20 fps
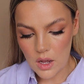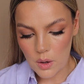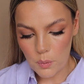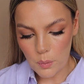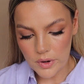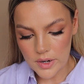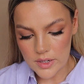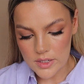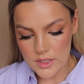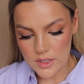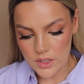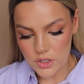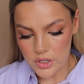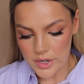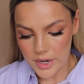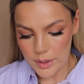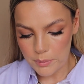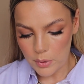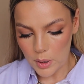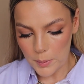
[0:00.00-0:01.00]
One is in the
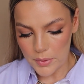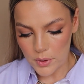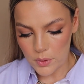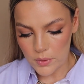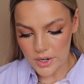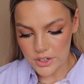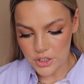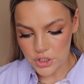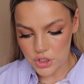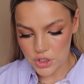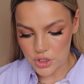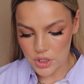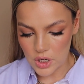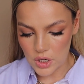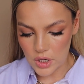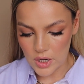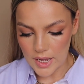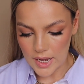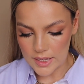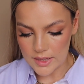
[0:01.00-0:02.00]
shade Pop the Question,
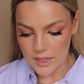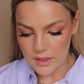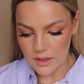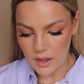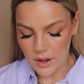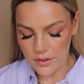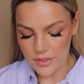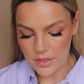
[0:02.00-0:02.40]
and then the